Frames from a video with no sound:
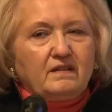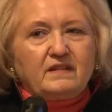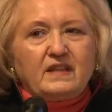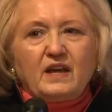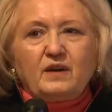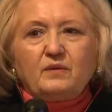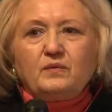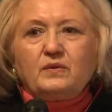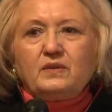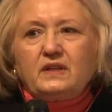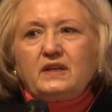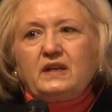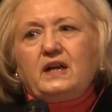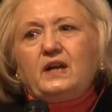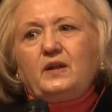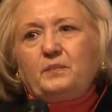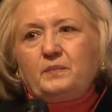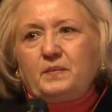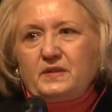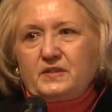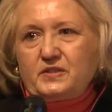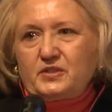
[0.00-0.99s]
that will
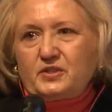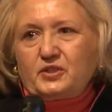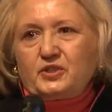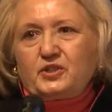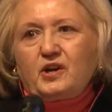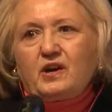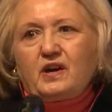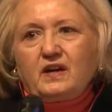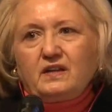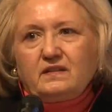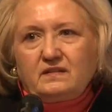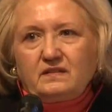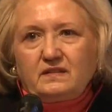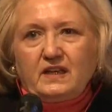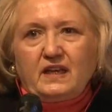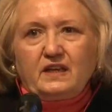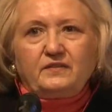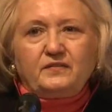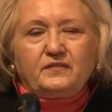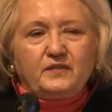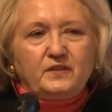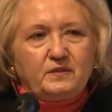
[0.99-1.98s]
help us chart
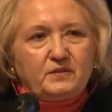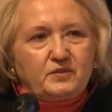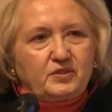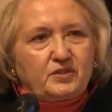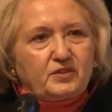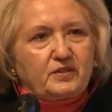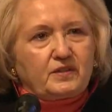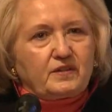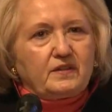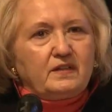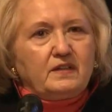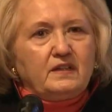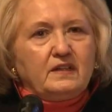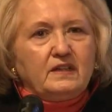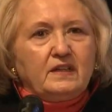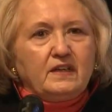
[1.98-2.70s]
that future